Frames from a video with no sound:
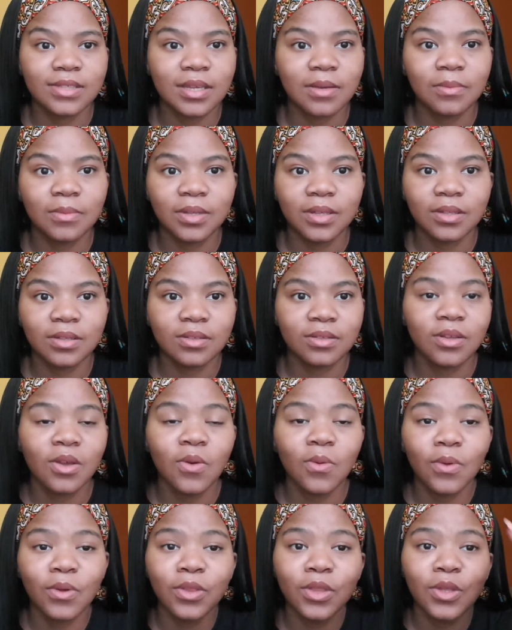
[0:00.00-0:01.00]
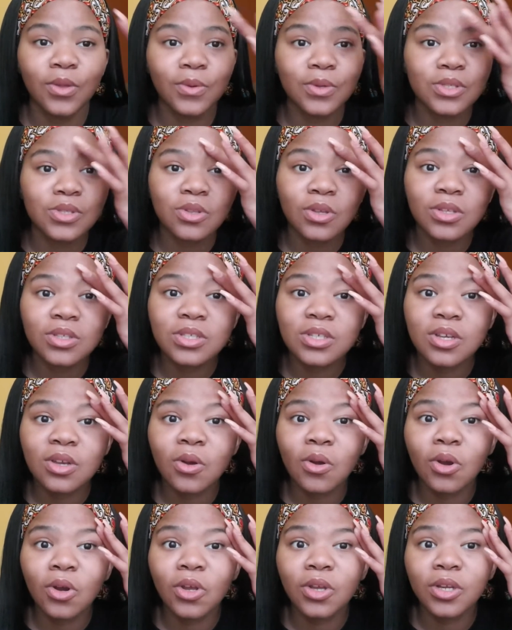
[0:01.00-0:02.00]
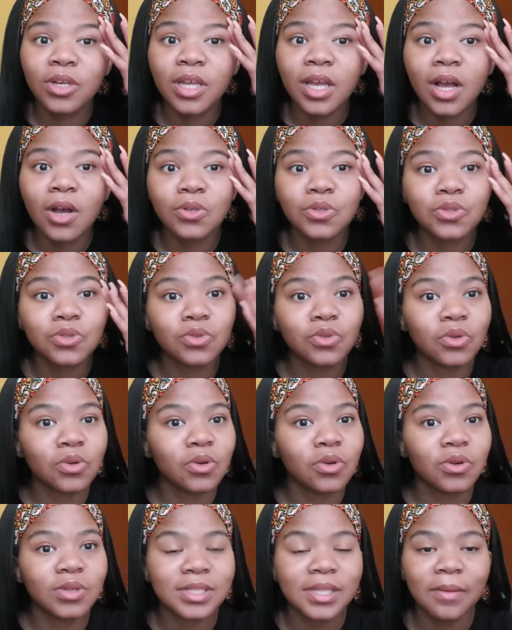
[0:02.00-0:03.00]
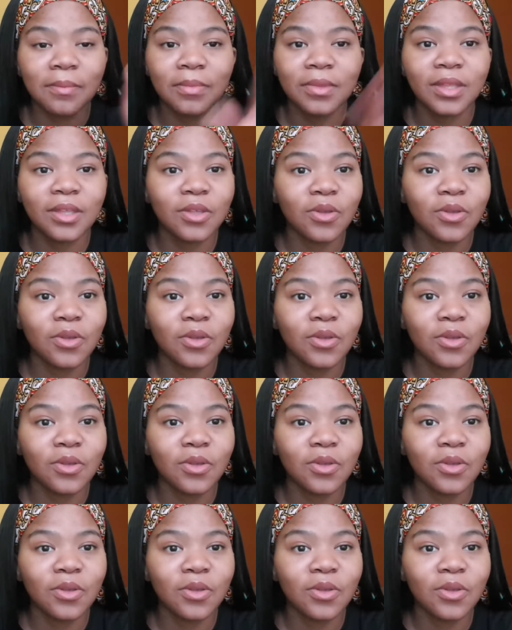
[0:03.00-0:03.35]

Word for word: I mean, whether you were starting or learning how to cook or something,